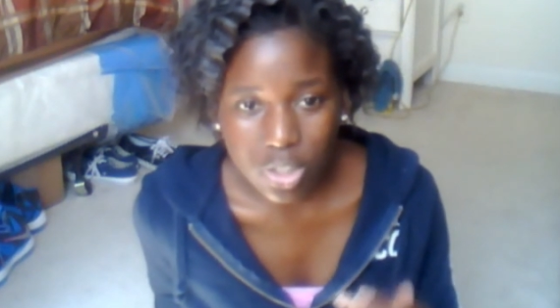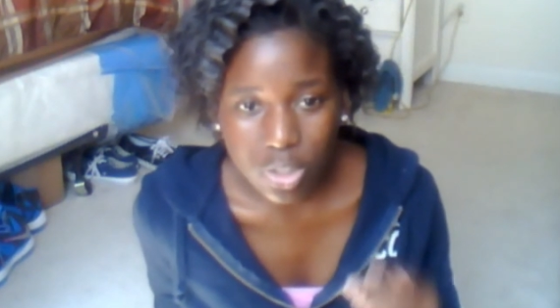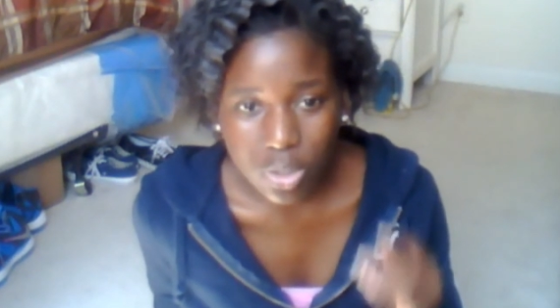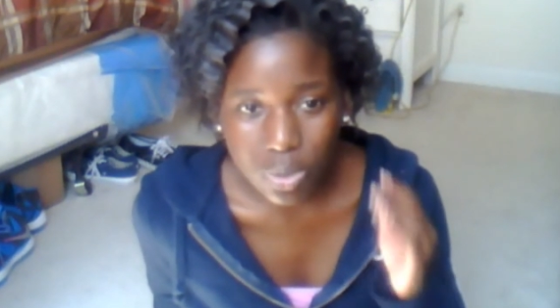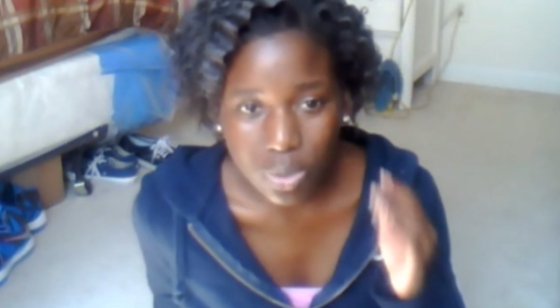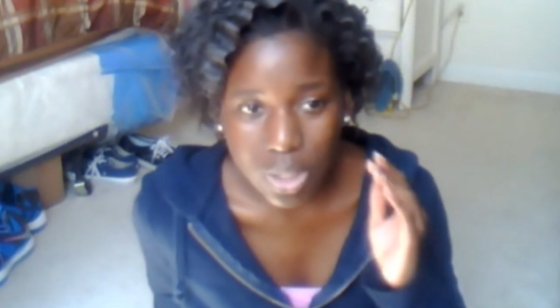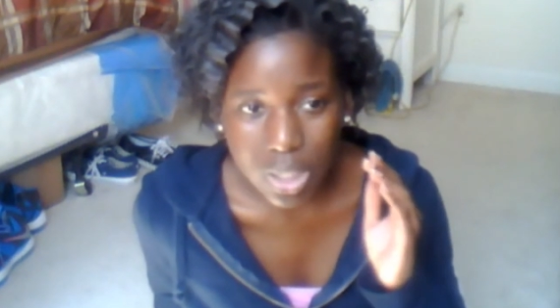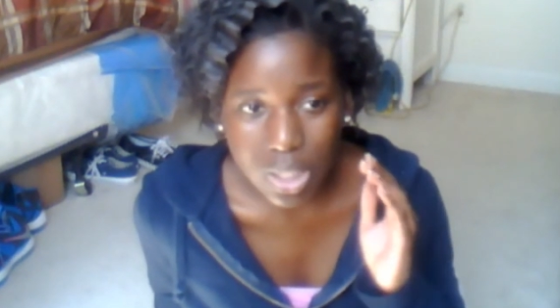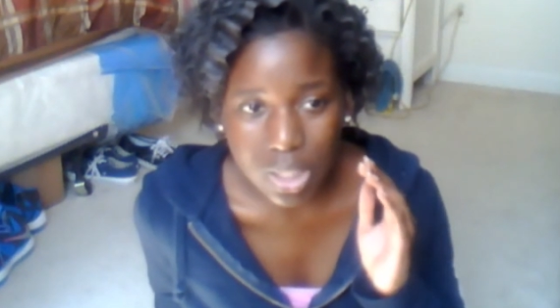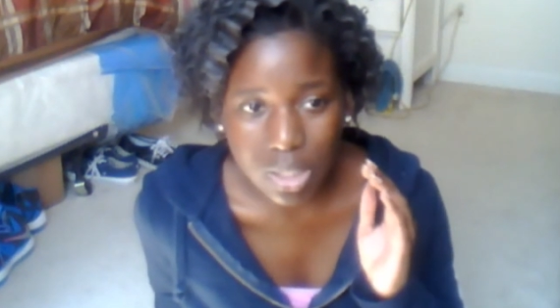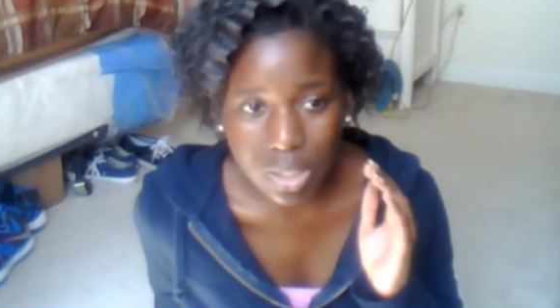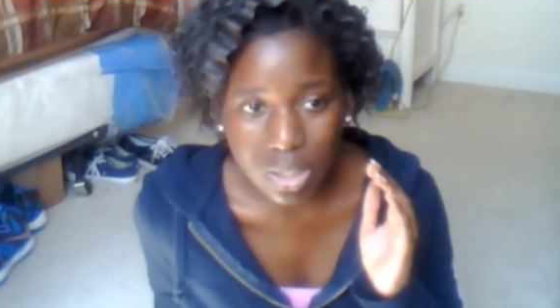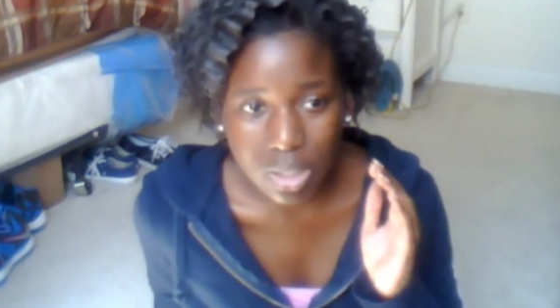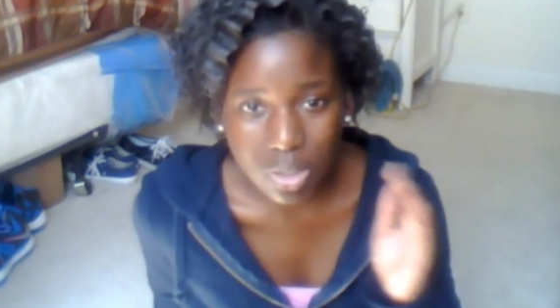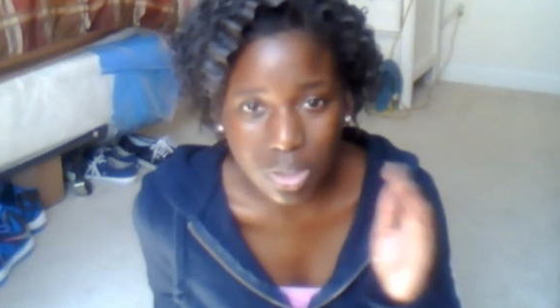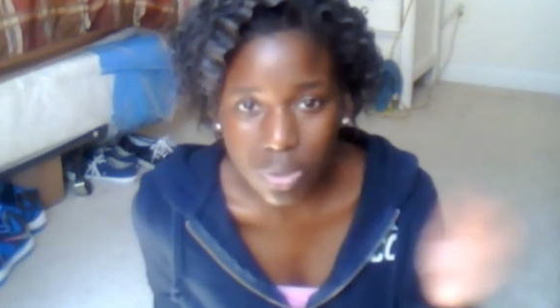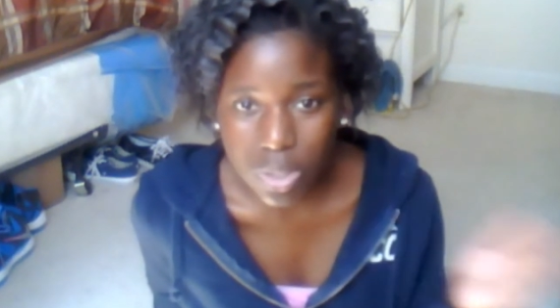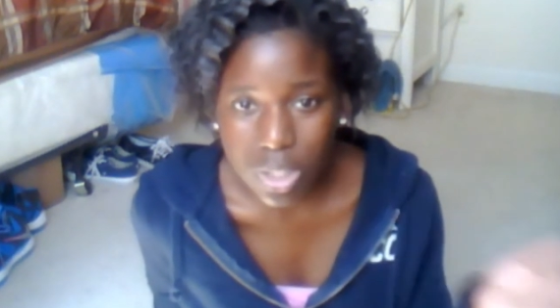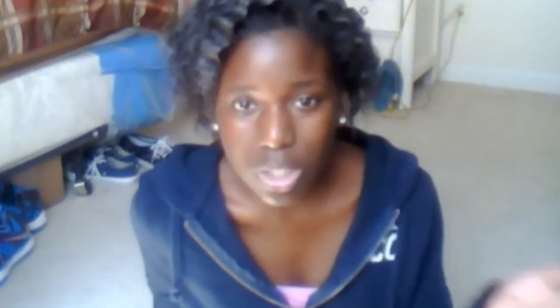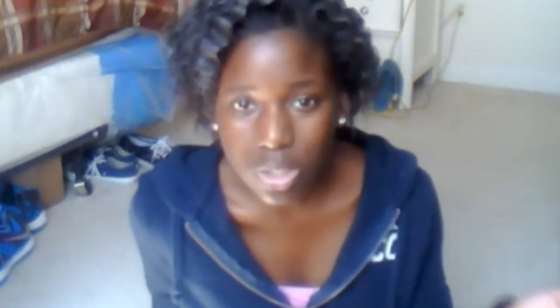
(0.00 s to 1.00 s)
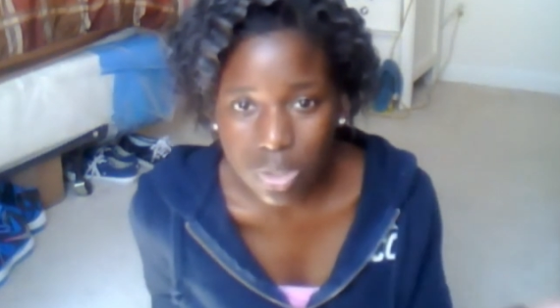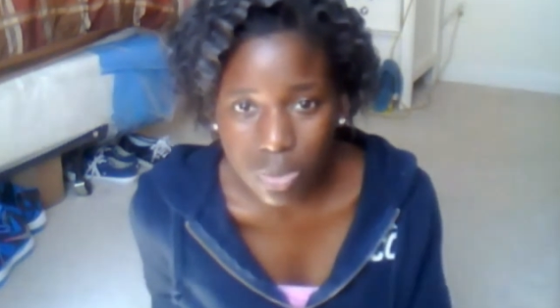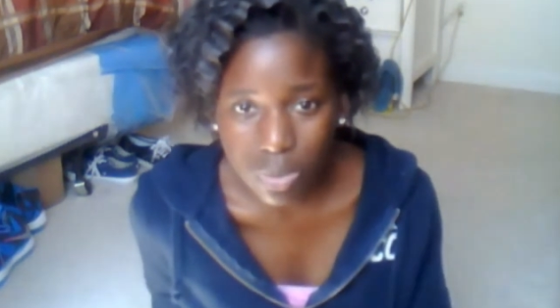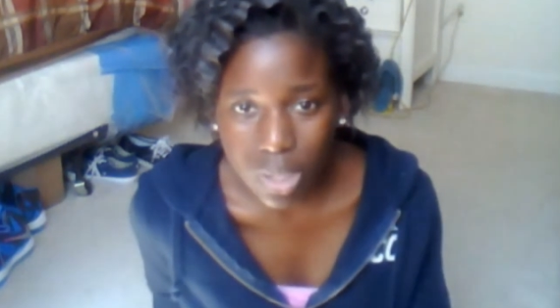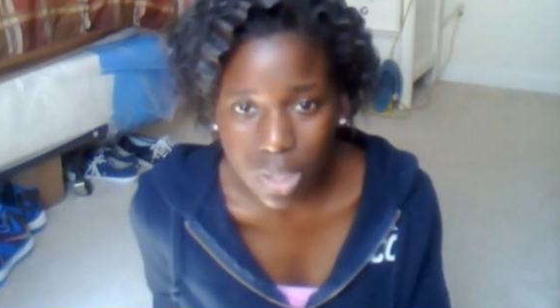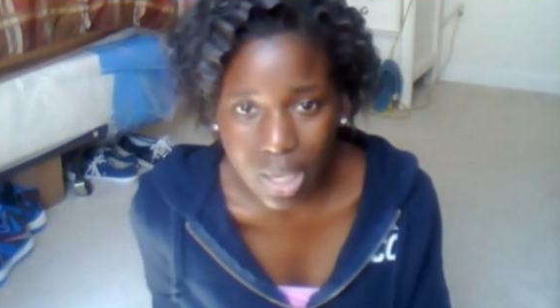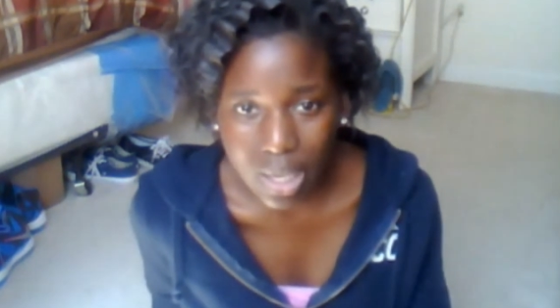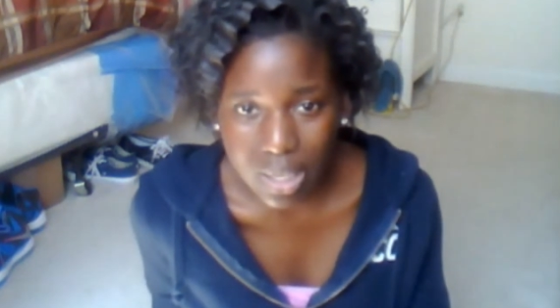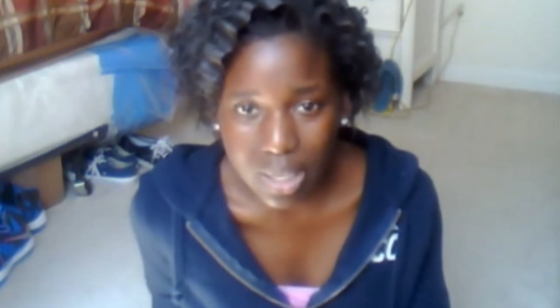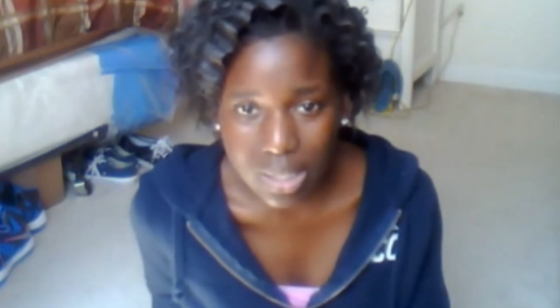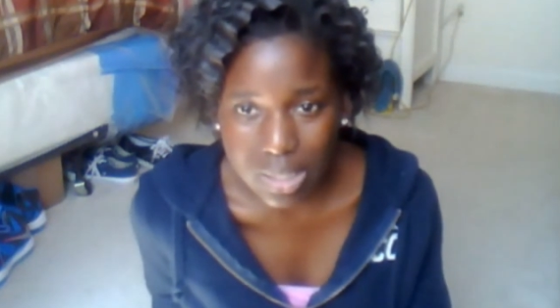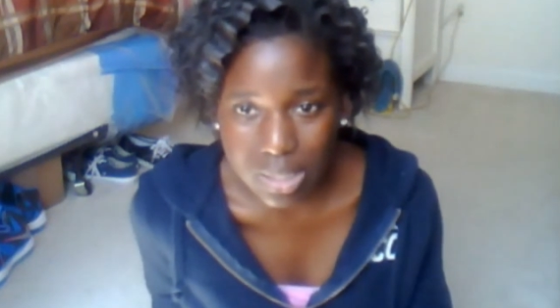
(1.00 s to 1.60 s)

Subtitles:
you can do that.